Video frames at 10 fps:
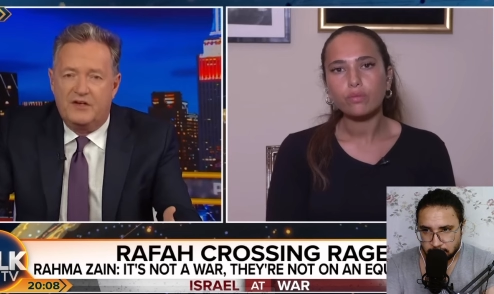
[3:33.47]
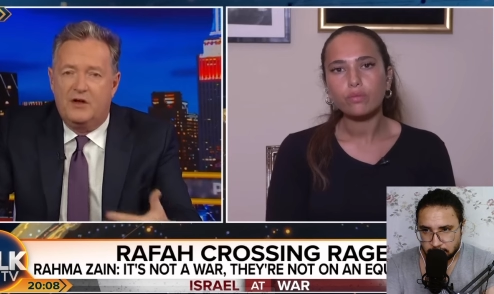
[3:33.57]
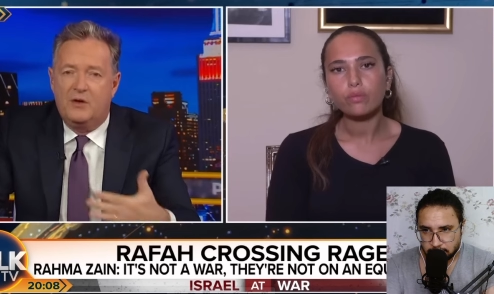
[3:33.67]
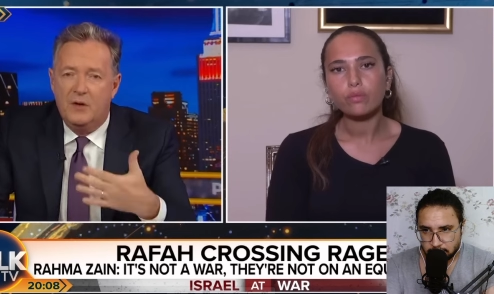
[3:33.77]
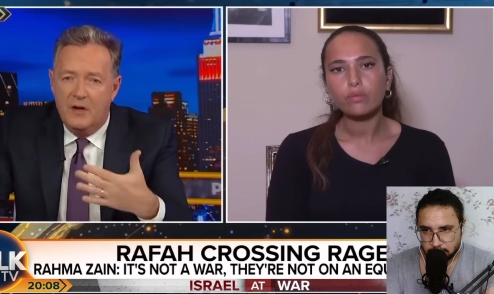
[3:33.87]
Speaker 1: to
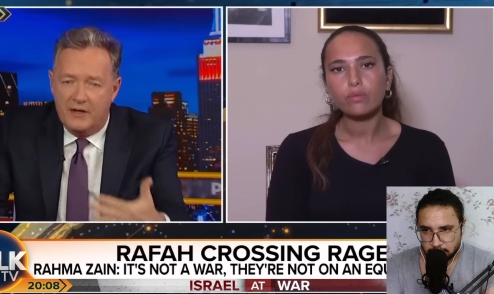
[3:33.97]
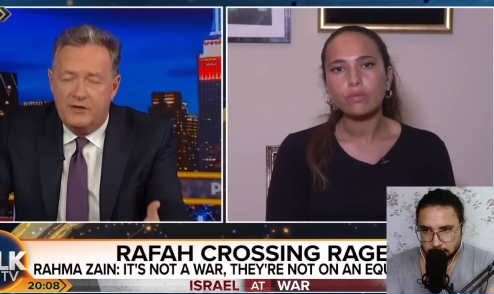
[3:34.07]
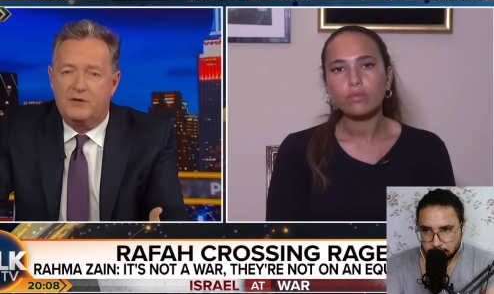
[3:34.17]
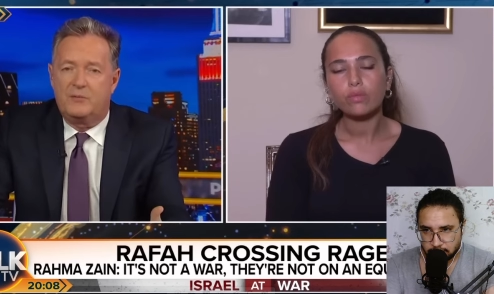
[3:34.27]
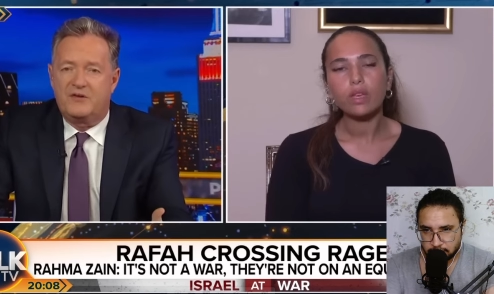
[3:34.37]
you, and
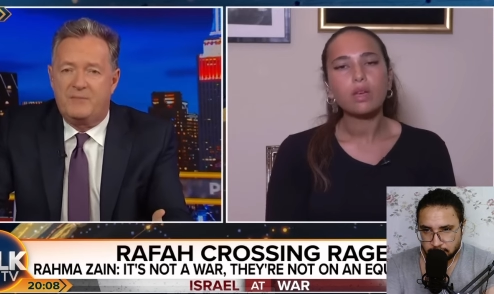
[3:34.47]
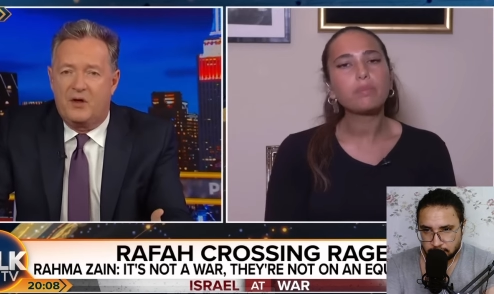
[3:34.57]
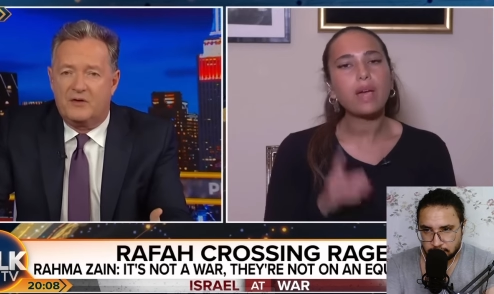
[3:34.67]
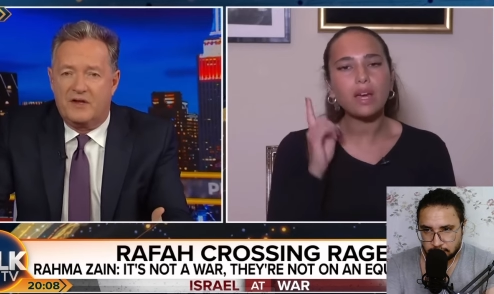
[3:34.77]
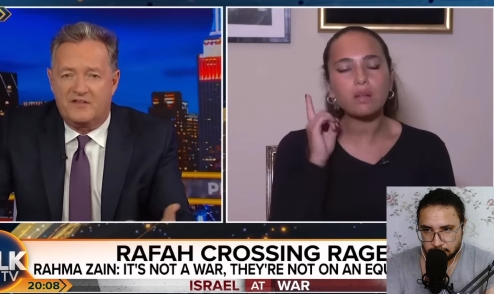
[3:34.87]
you can
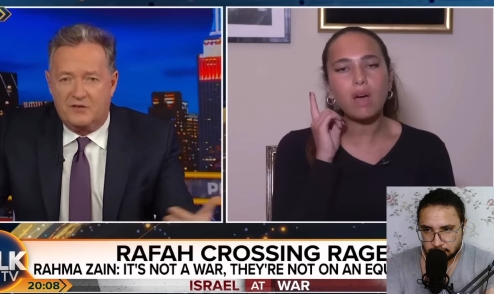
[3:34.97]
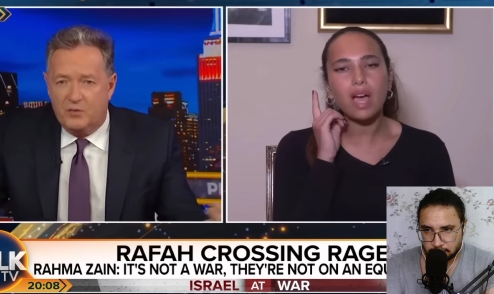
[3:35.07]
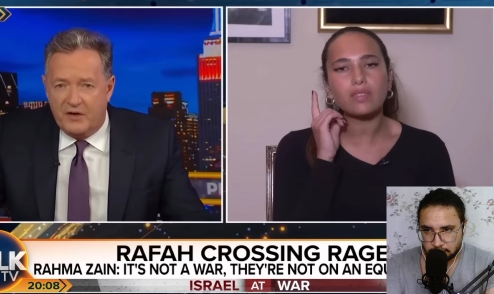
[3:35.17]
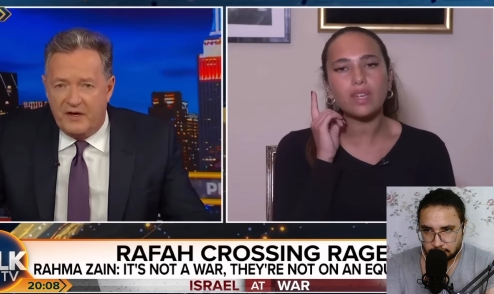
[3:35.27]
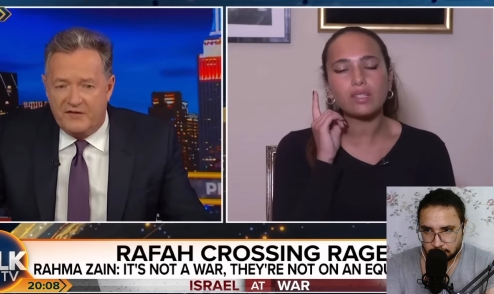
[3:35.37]
respond. Bear That's in
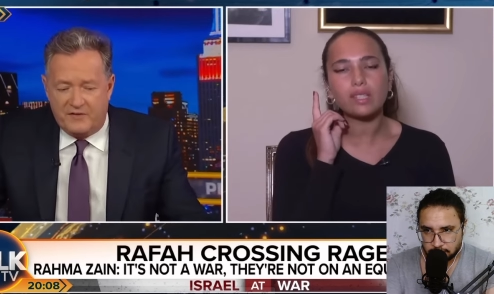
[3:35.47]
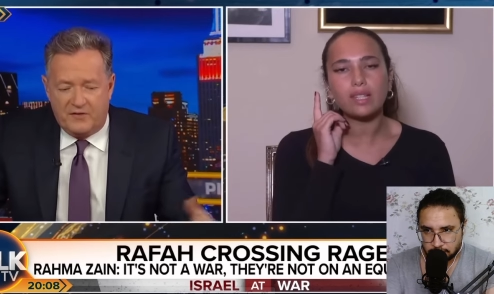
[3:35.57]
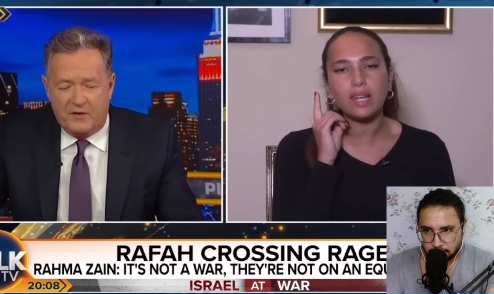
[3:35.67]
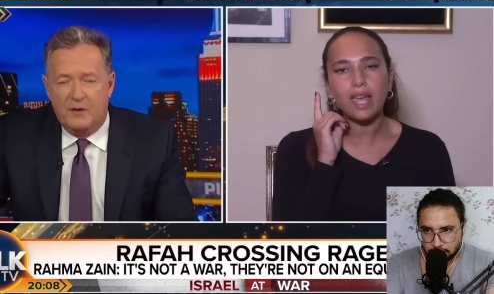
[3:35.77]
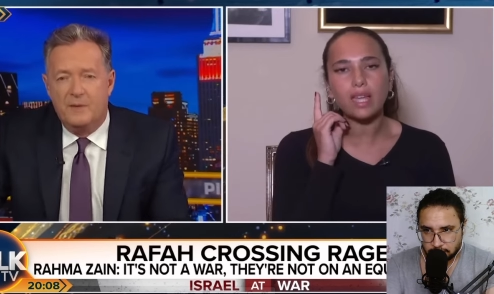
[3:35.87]
mind there's
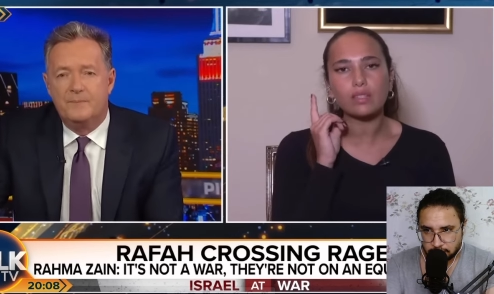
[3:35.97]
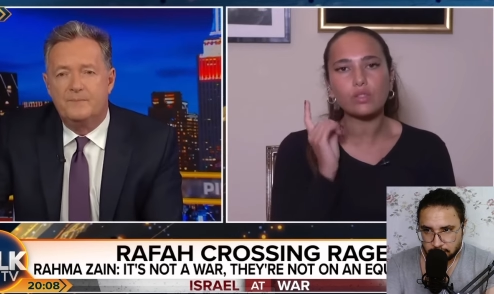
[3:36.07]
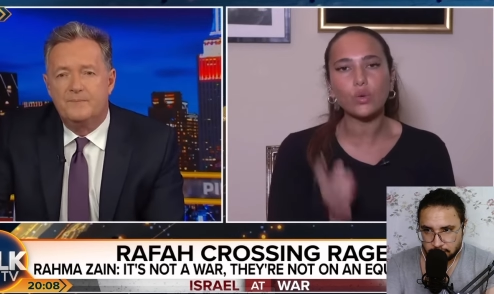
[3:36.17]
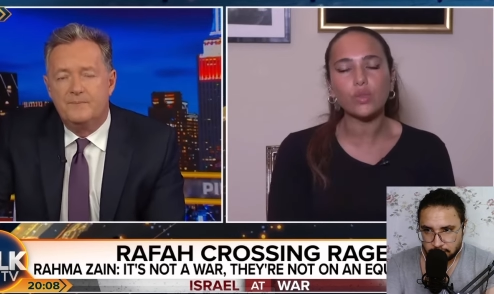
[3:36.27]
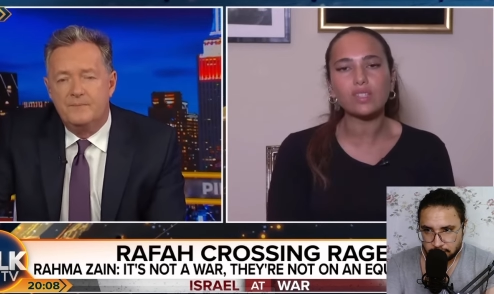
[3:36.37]
a
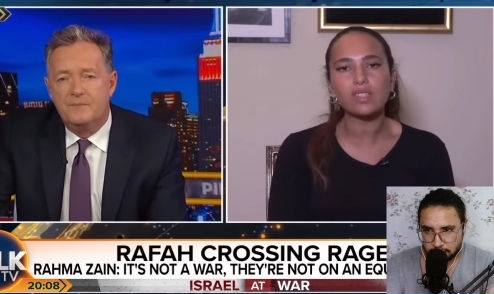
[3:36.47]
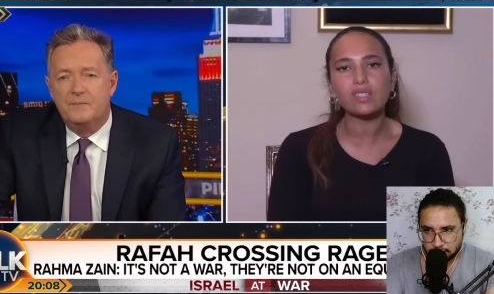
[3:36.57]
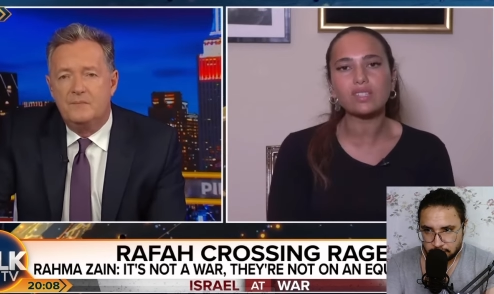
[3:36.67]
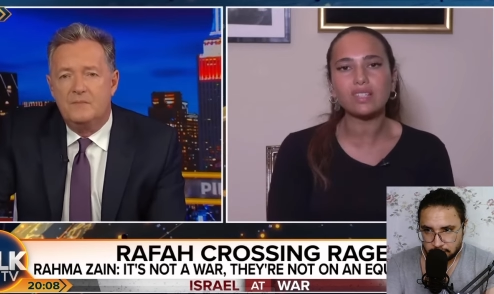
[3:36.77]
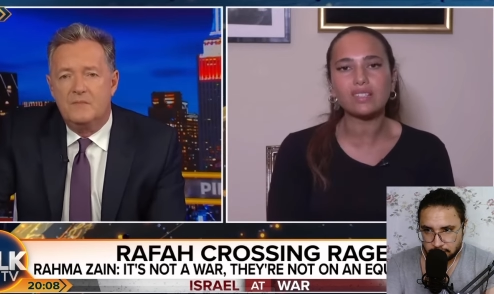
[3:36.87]
Speaker 2: delay, so this
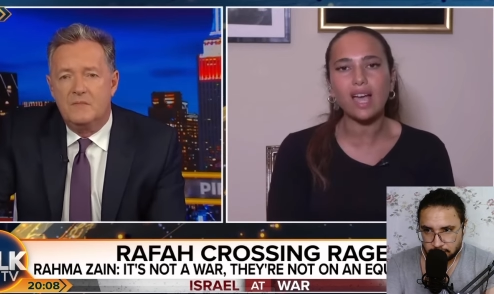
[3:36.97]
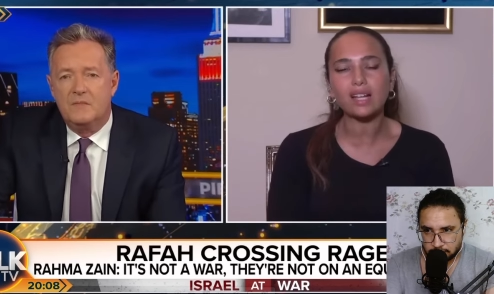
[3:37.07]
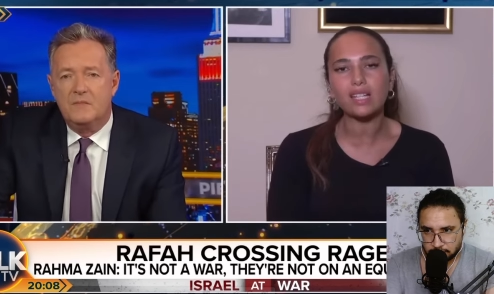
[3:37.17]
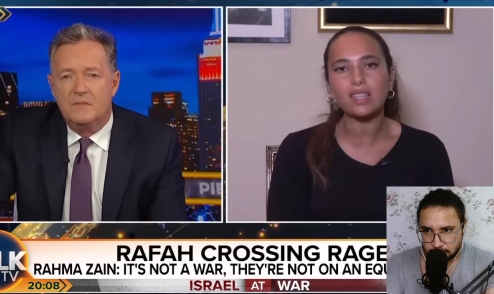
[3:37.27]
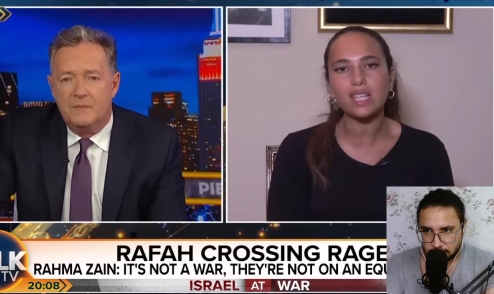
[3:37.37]
isn't
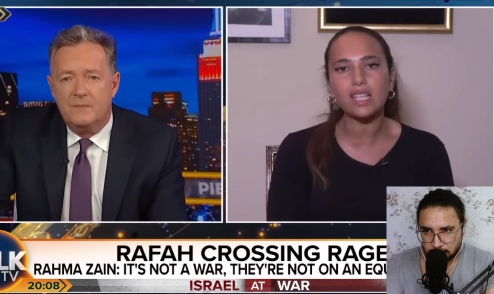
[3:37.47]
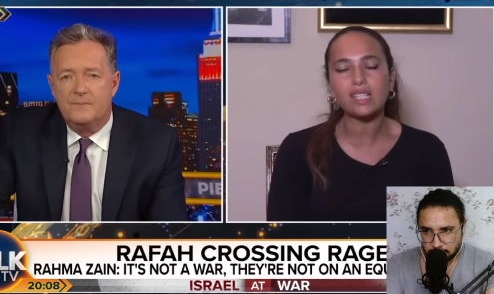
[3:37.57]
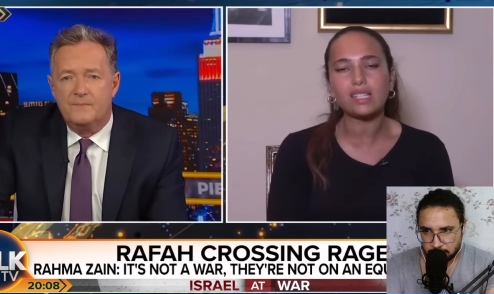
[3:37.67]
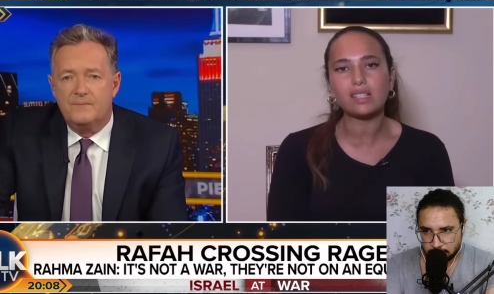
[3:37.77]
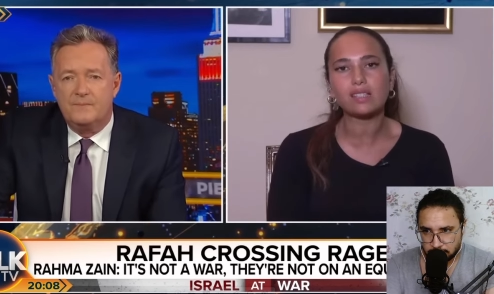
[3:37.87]
exactly the
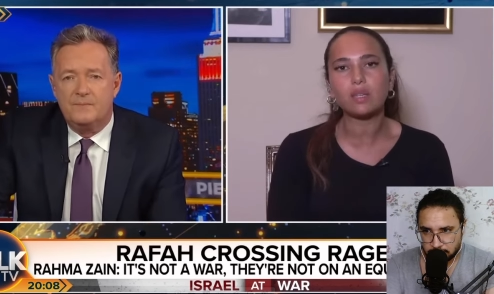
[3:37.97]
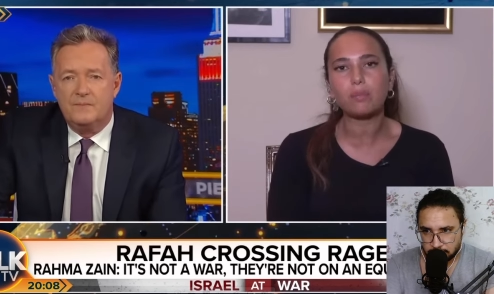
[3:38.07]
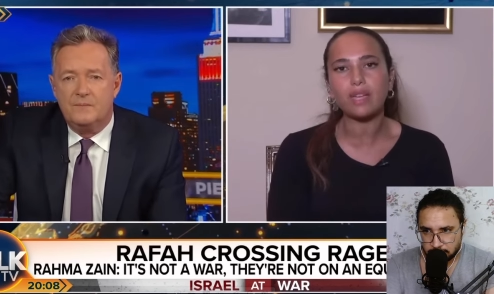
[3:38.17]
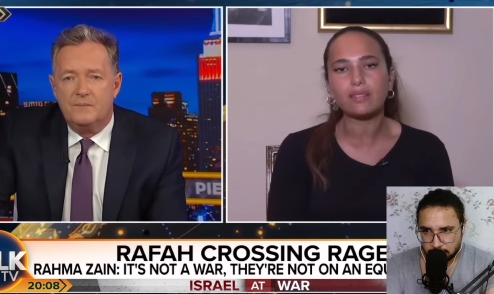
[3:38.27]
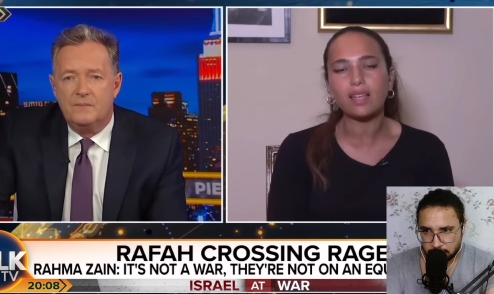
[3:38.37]
easiest
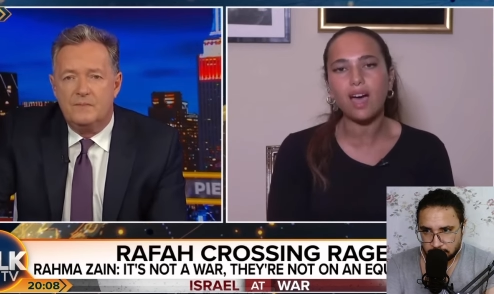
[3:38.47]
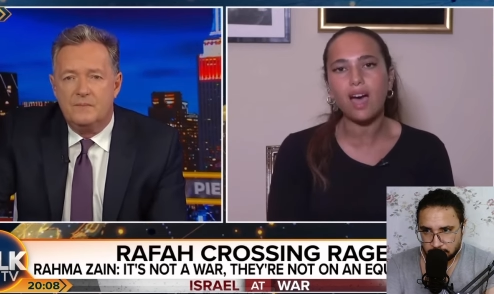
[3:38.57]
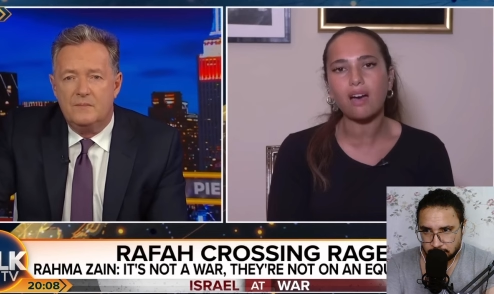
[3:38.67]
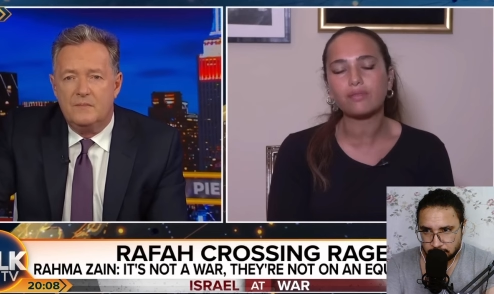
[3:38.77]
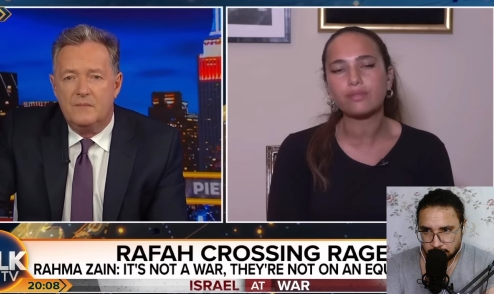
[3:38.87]
debate to
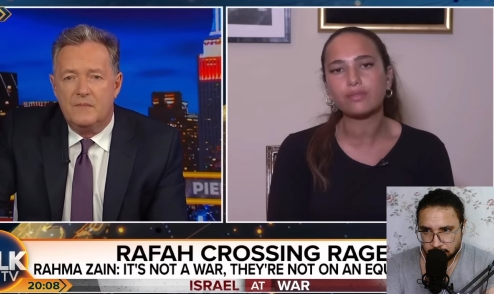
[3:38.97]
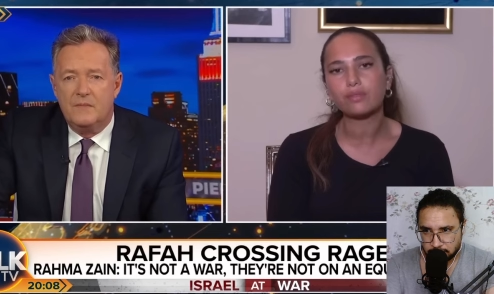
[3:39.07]
have.